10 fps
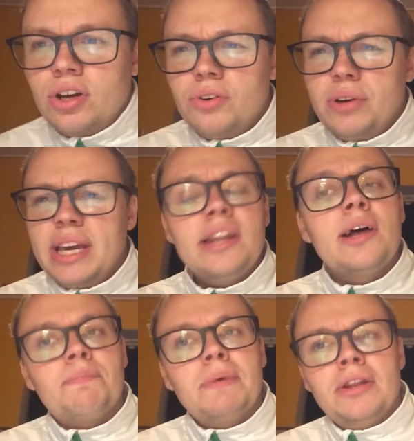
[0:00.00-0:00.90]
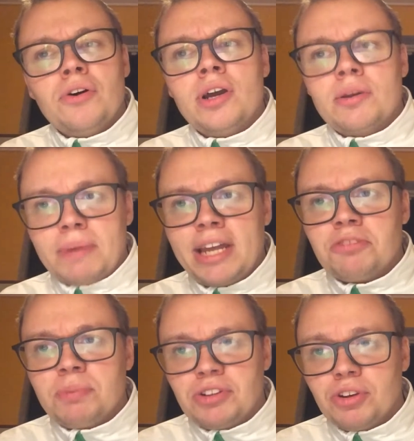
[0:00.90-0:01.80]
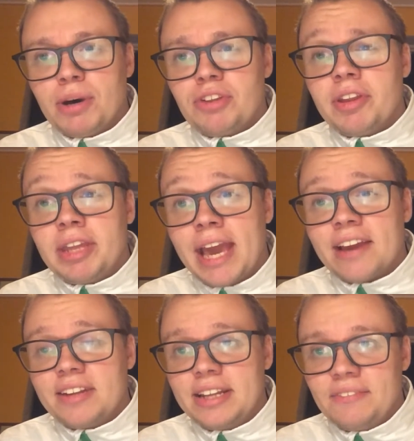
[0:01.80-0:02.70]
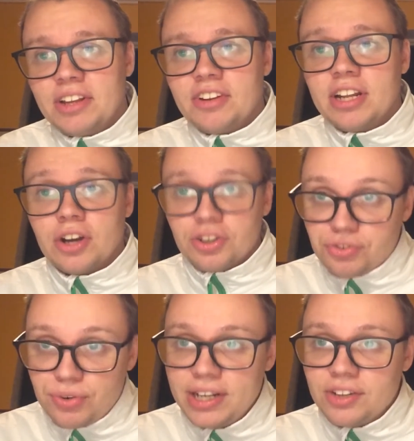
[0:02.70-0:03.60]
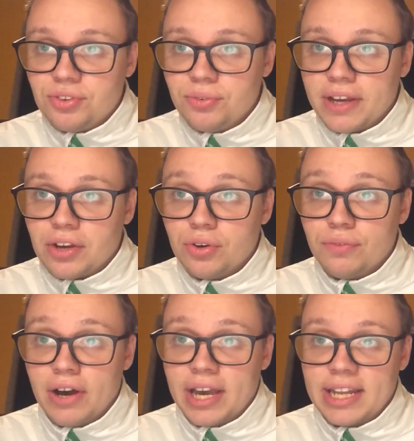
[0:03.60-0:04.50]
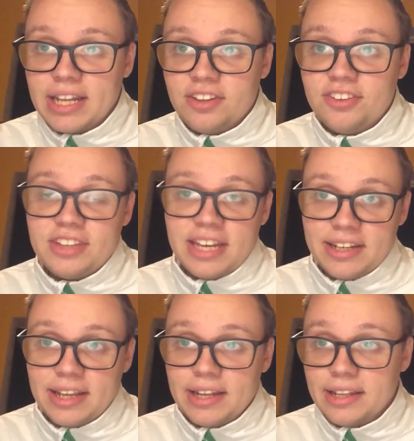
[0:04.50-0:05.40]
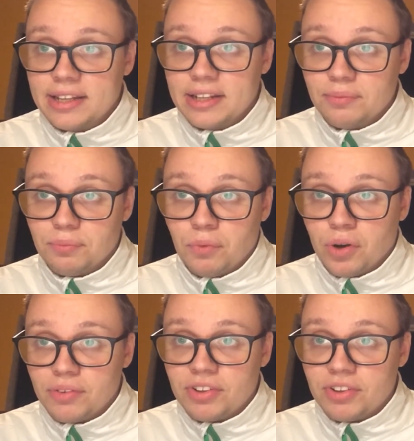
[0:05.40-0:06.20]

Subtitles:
No, he ended up annoying management so much that he actually eventually got traded to Vancouver and then stayed there. They didn't want to